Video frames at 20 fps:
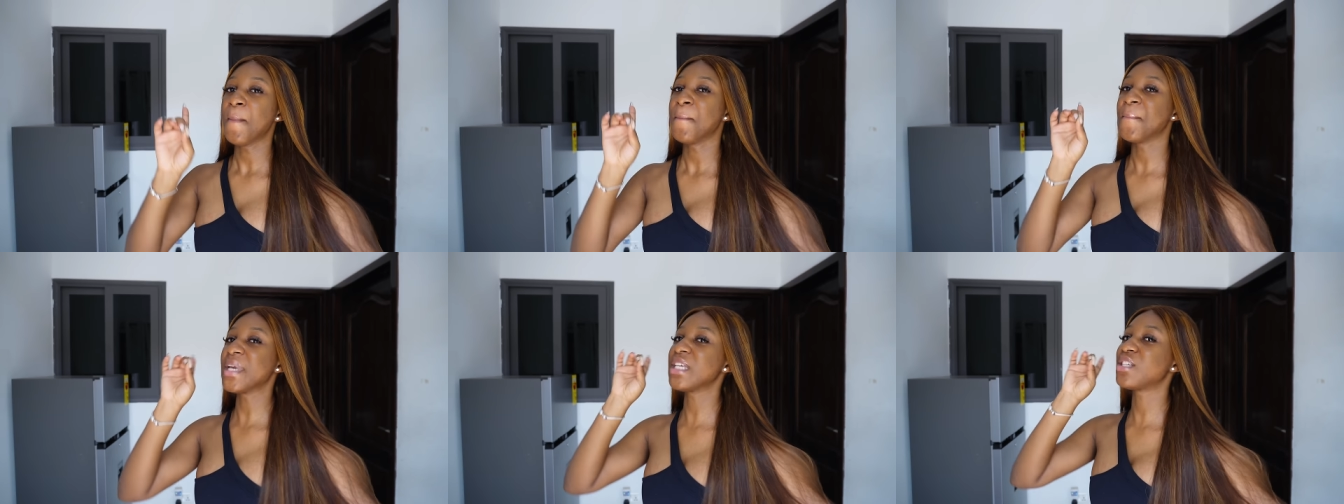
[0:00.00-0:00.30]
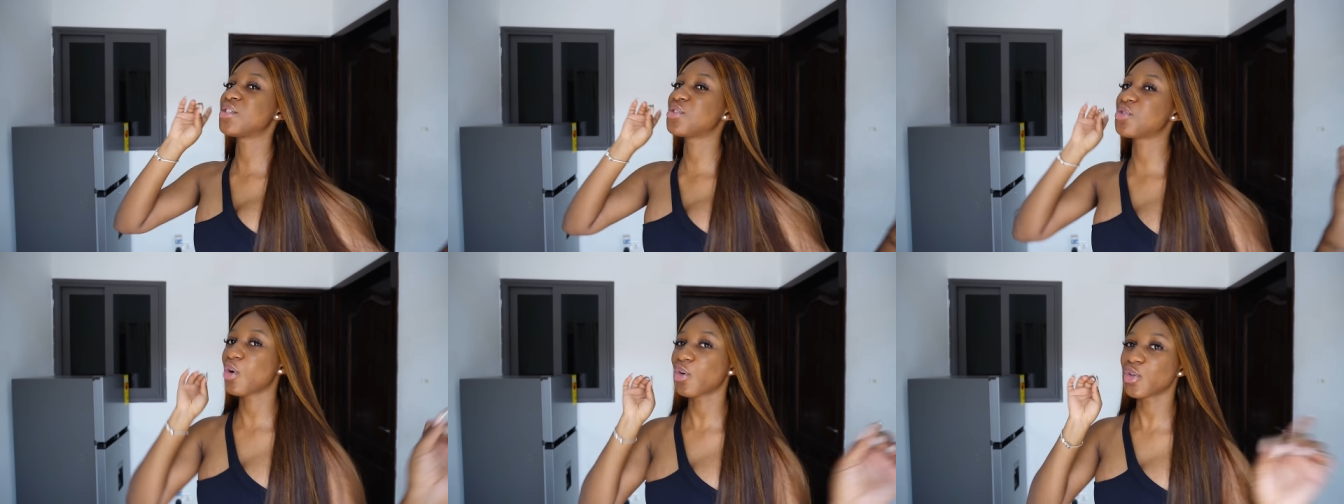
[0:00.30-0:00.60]
me
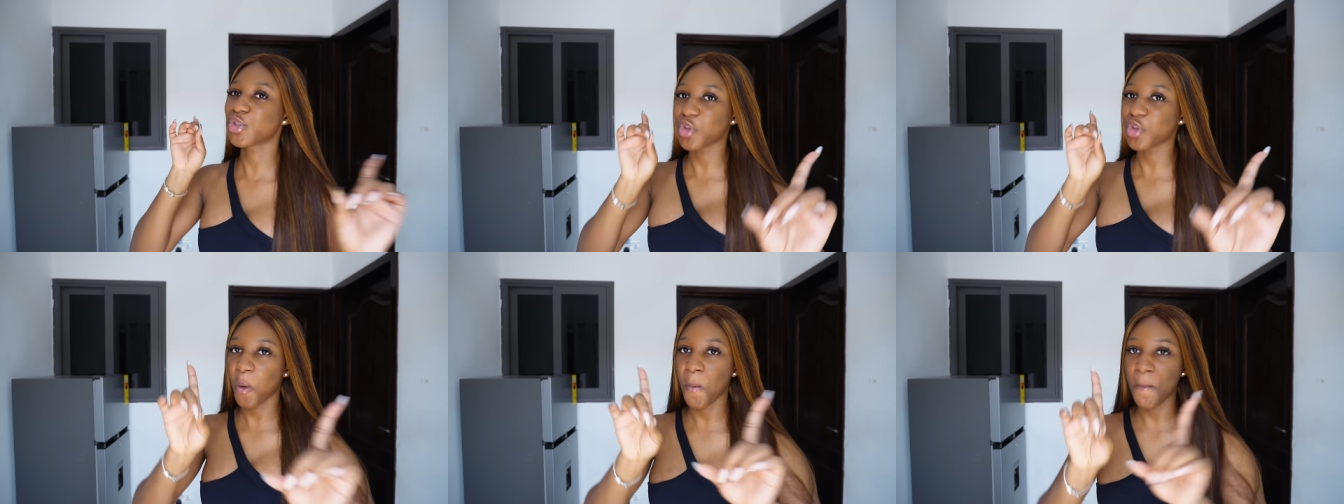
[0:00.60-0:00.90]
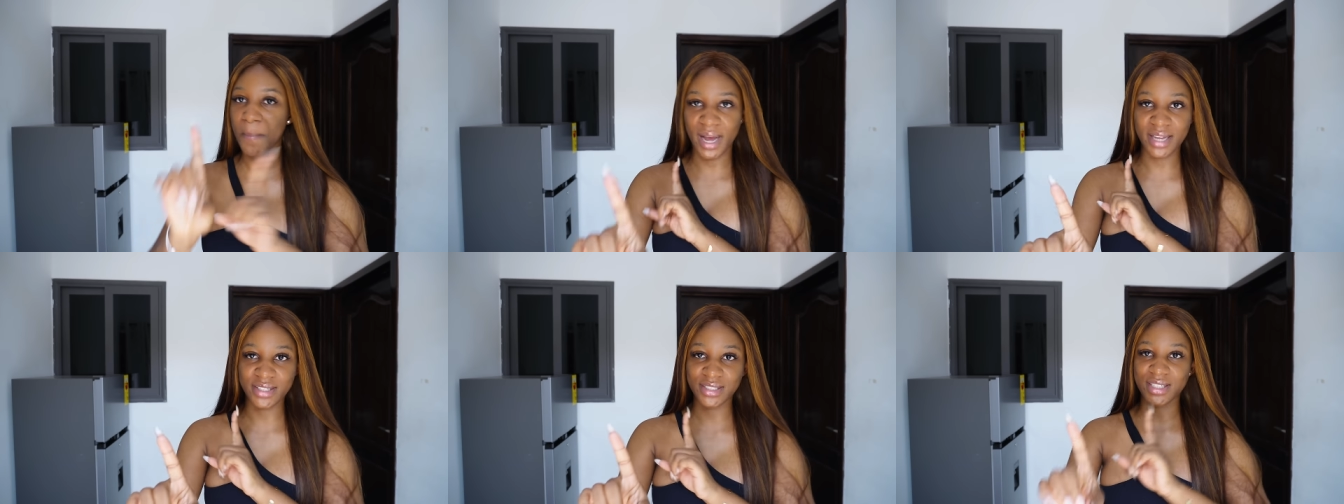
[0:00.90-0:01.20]
so
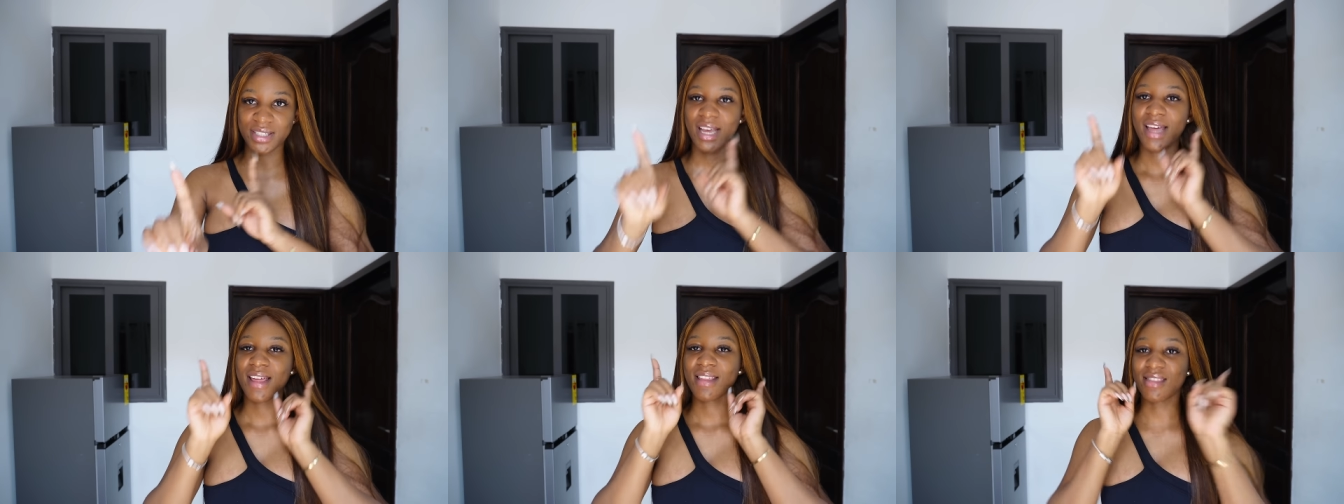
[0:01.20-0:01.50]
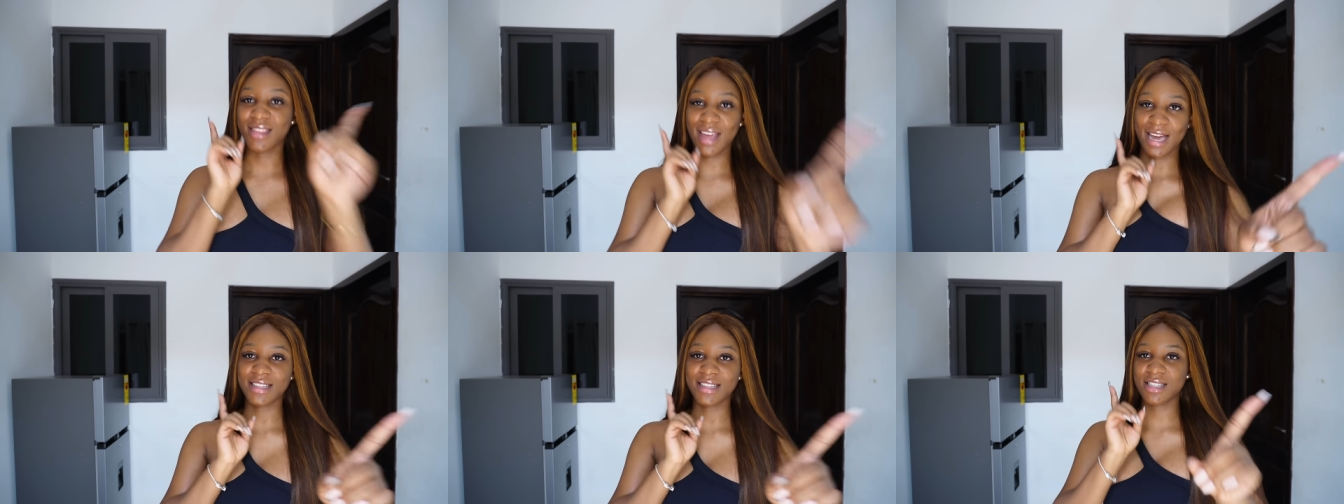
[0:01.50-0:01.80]
so much
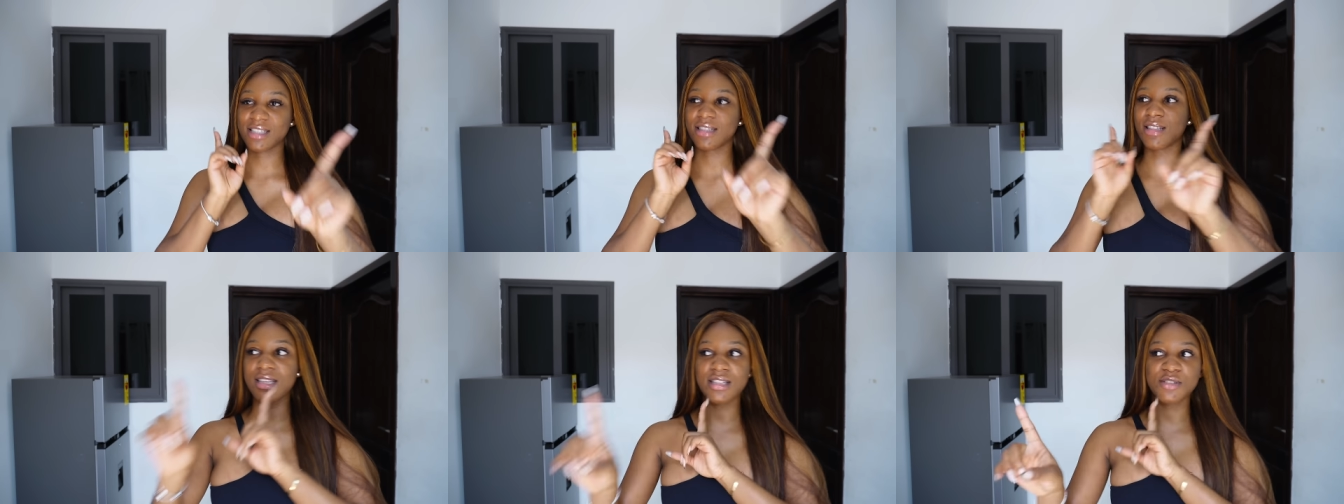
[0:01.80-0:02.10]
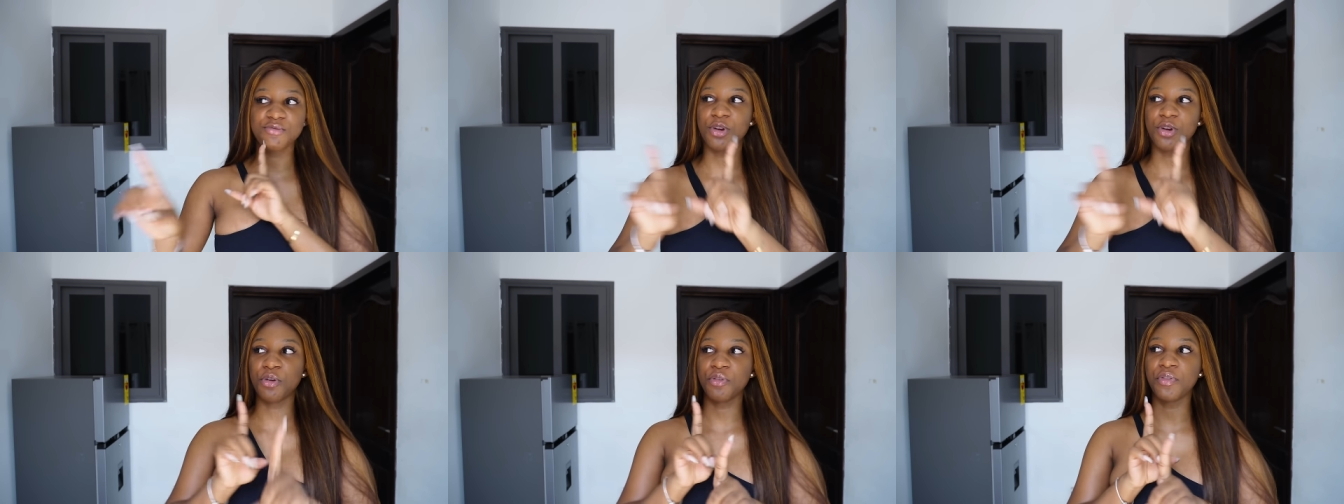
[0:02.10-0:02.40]
that
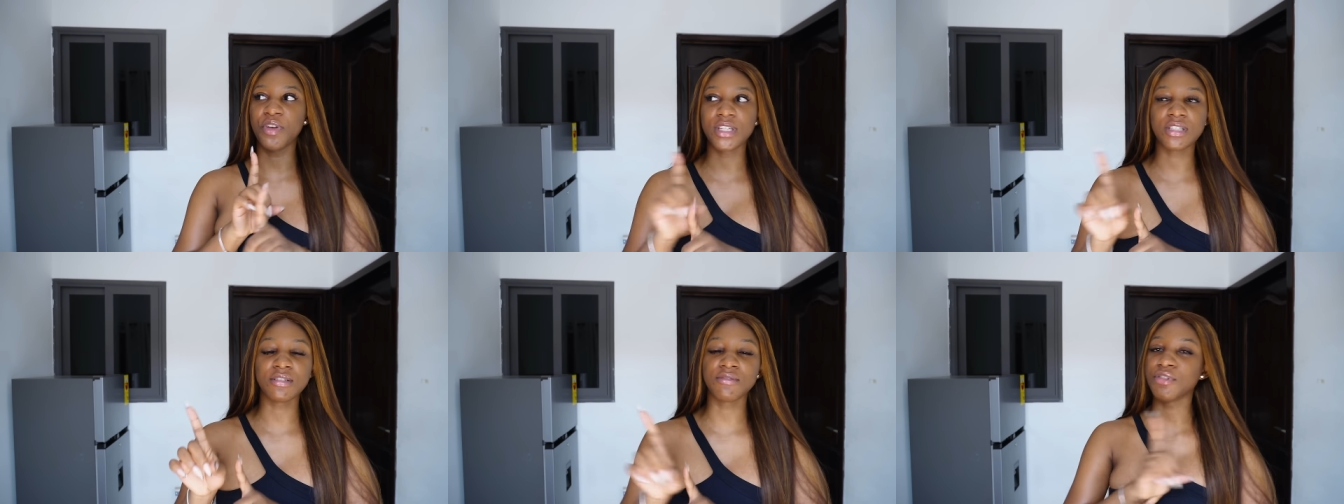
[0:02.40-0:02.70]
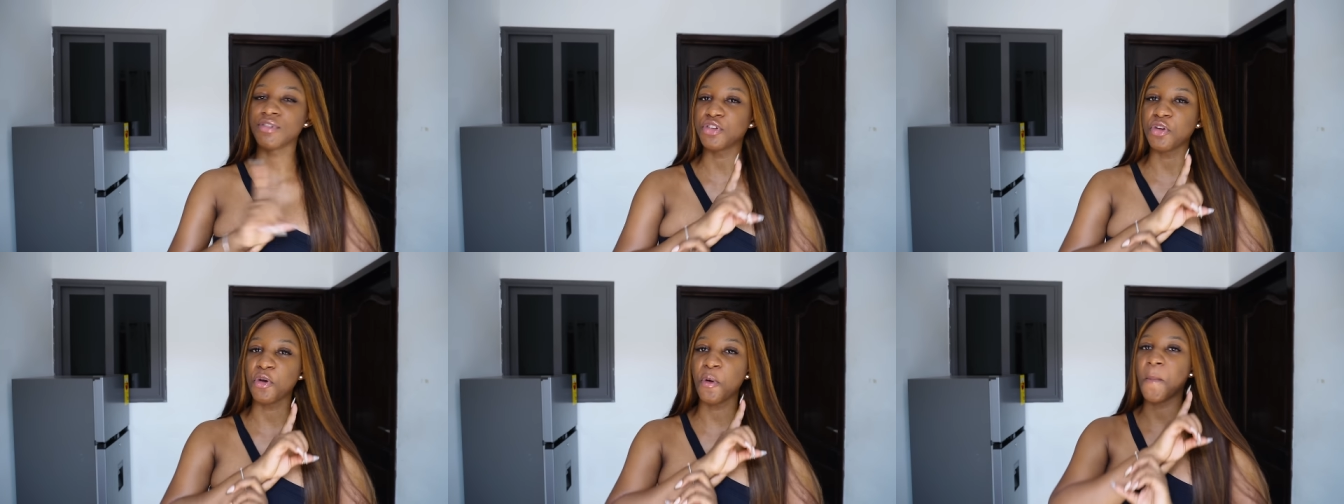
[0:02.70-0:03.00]
this renovation
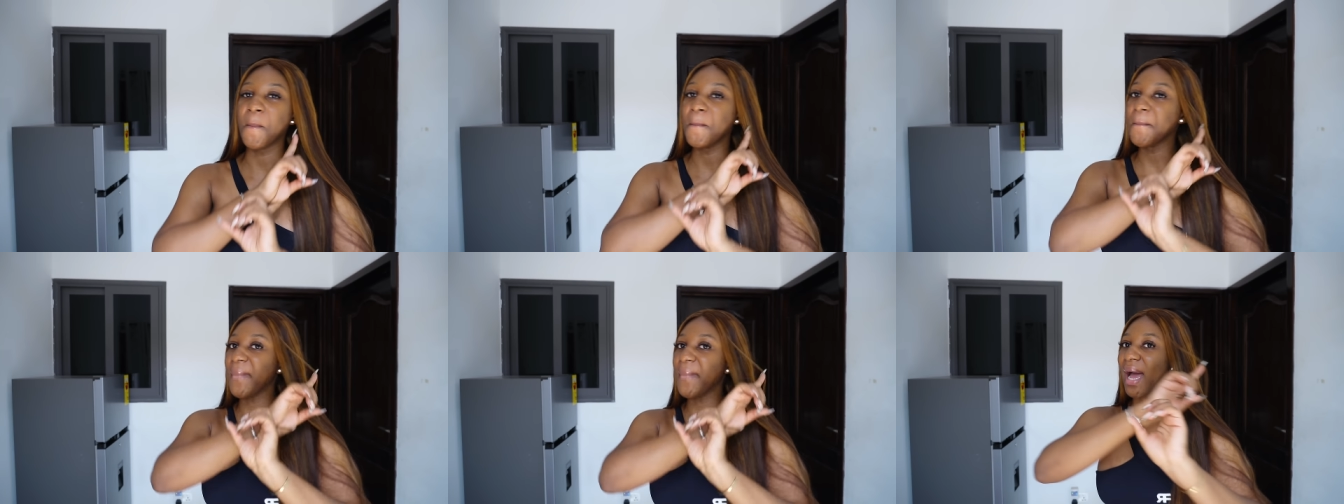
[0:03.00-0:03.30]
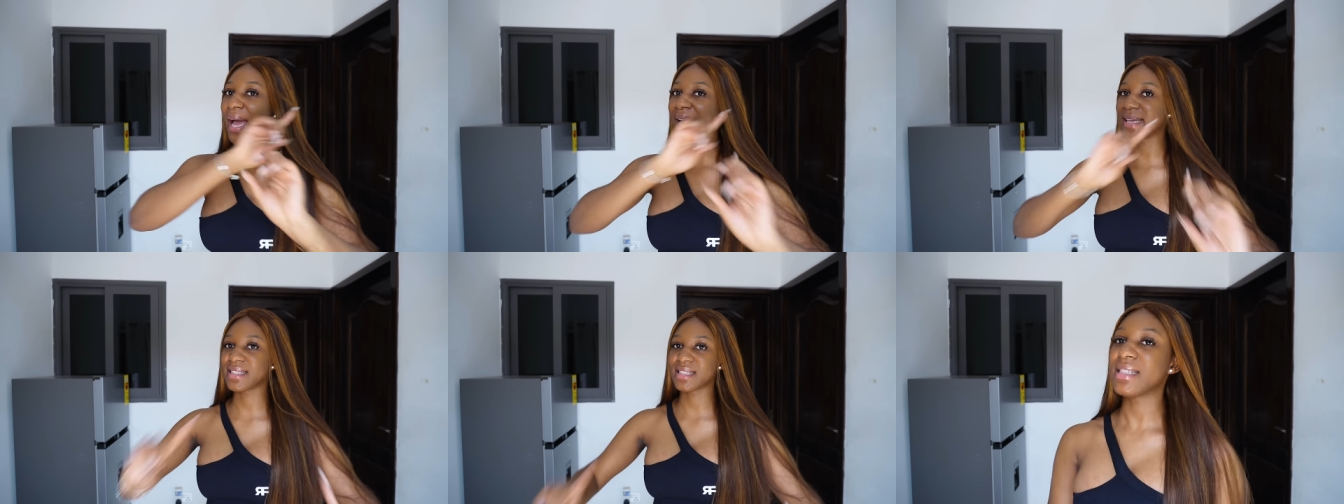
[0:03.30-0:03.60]
video
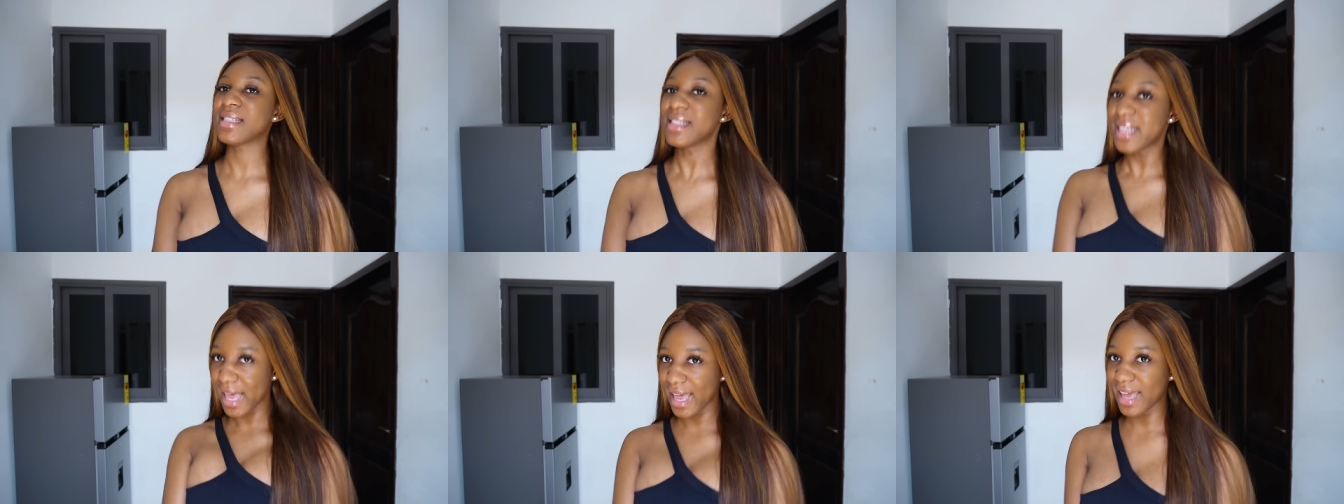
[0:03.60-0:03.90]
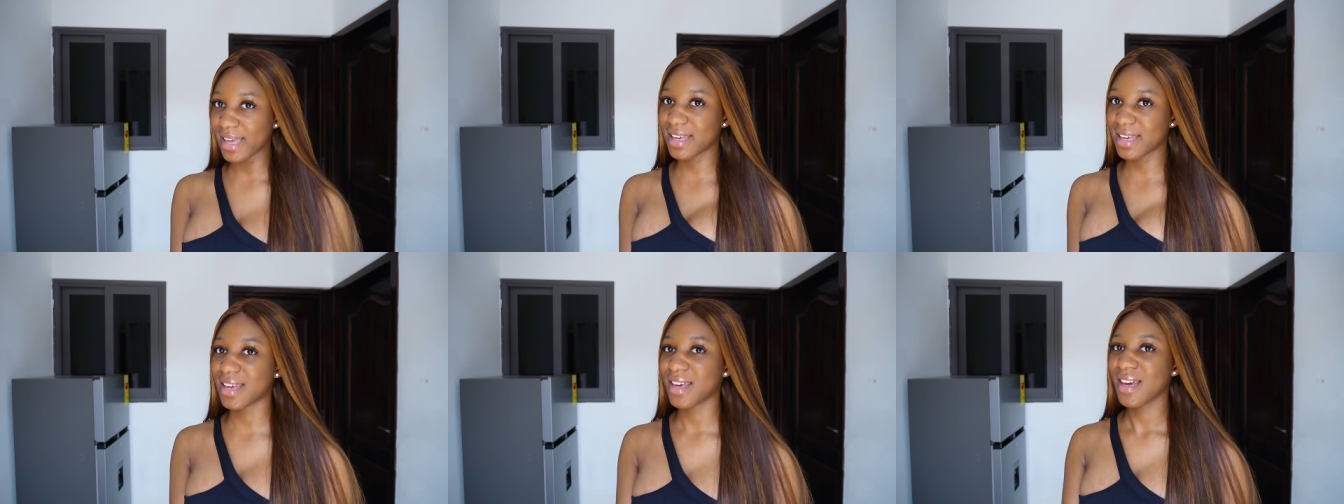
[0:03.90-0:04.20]
might
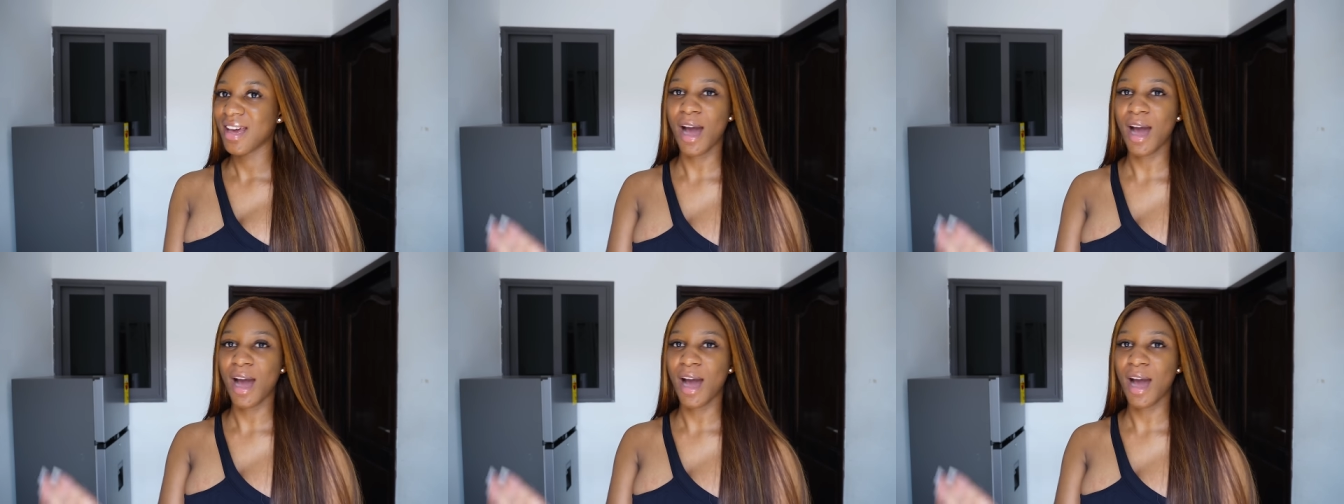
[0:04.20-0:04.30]
take